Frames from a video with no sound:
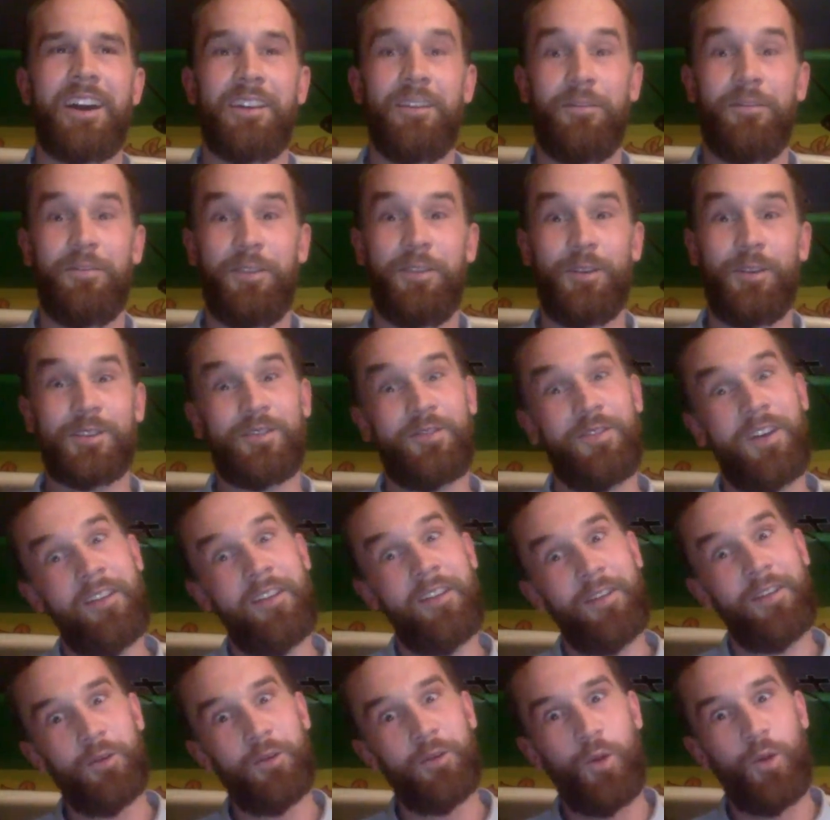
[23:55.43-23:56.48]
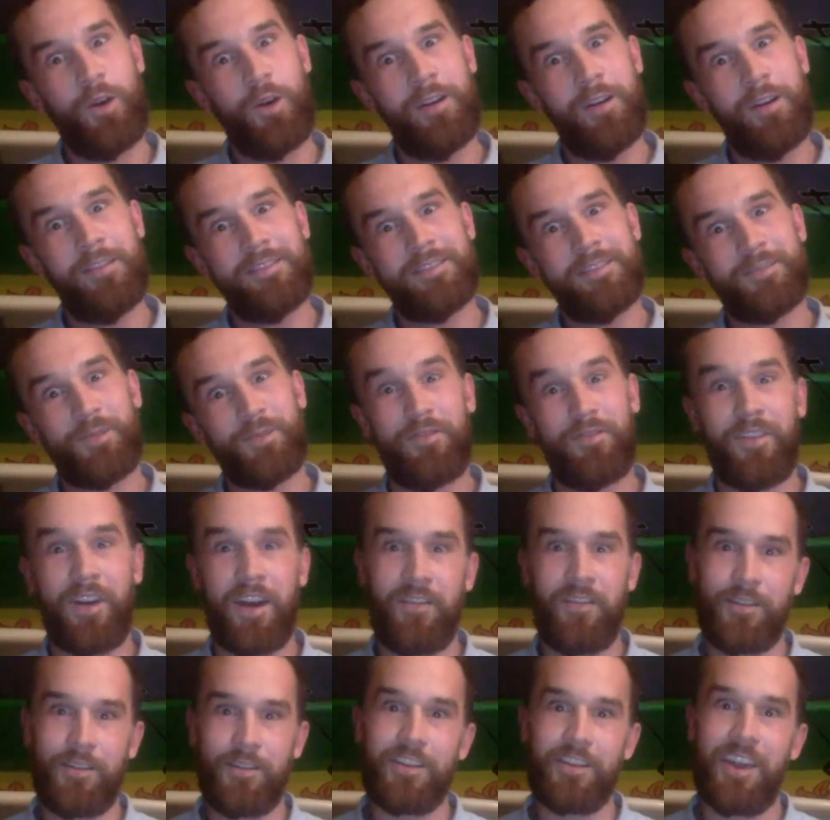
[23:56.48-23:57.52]
I confused 500 words with
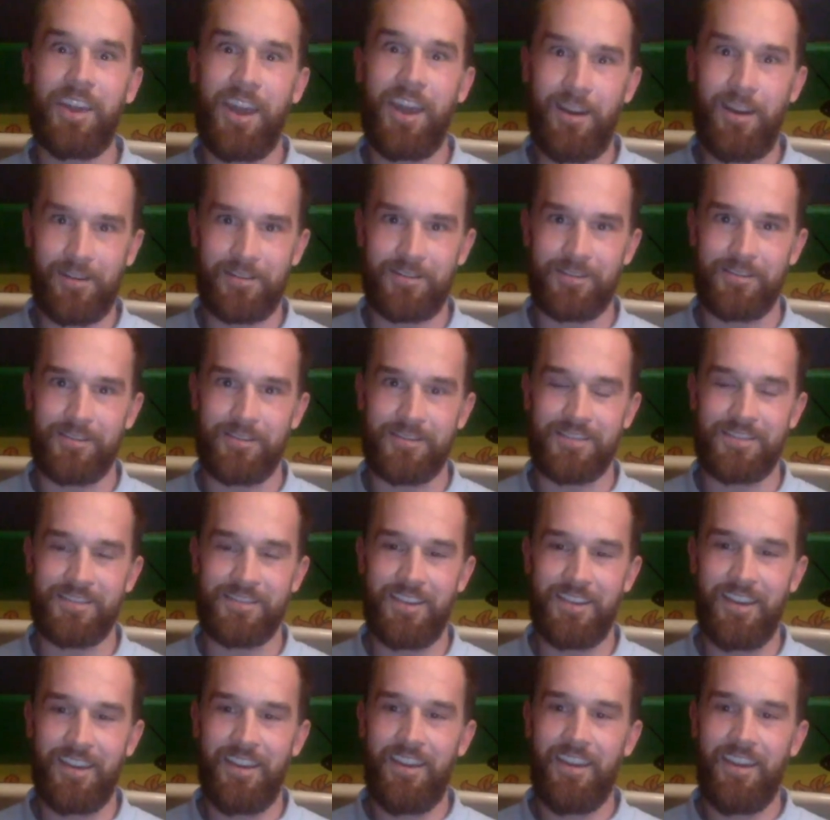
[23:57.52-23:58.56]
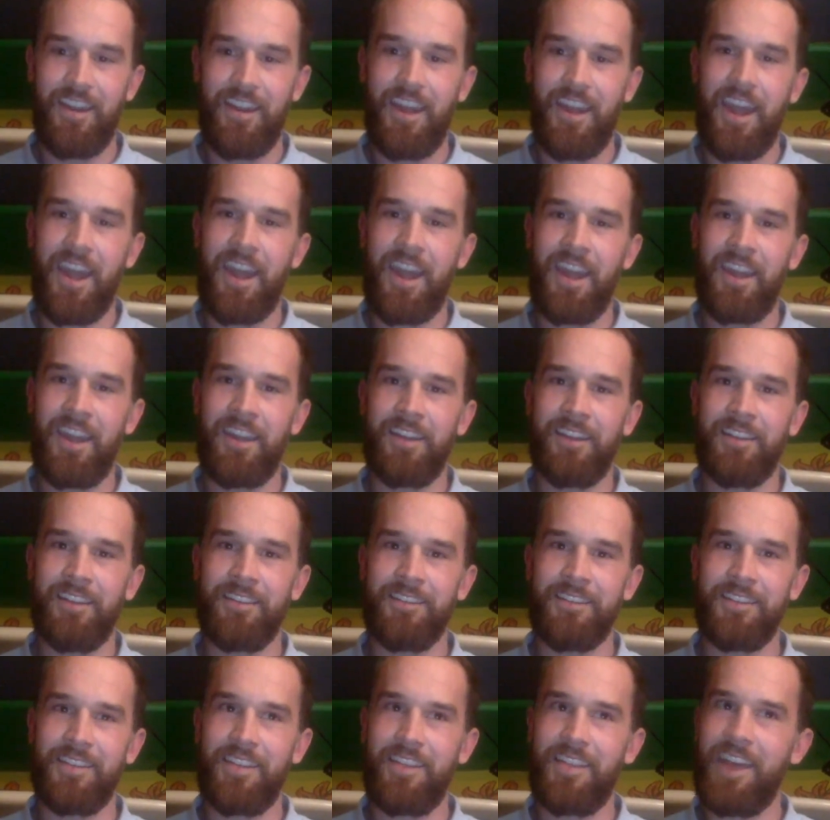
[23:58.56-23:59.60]
500 characters.
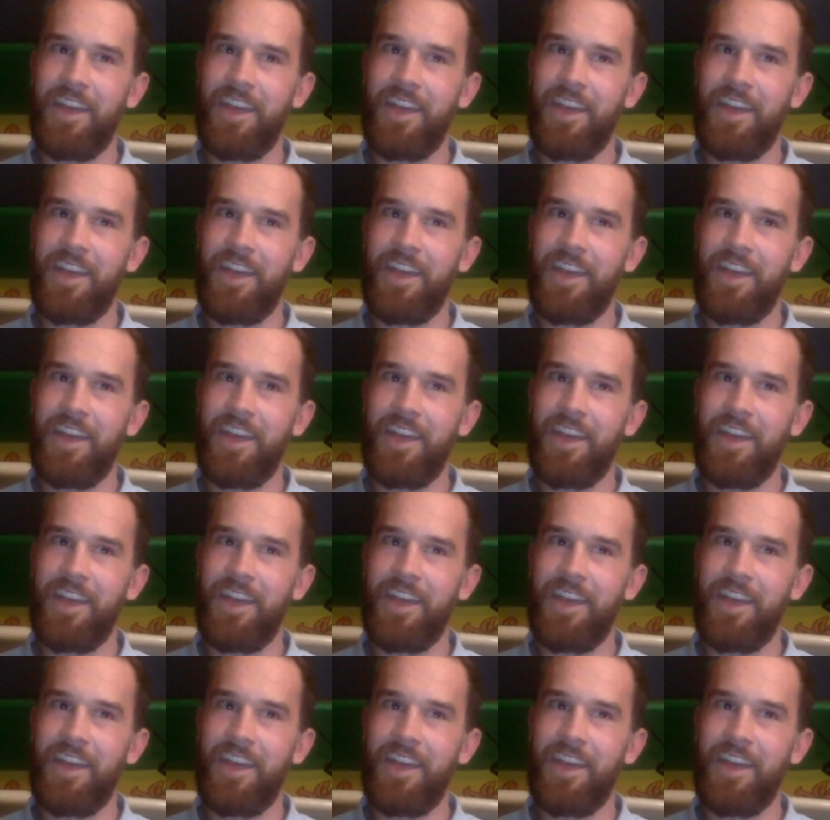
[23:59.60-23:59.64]
And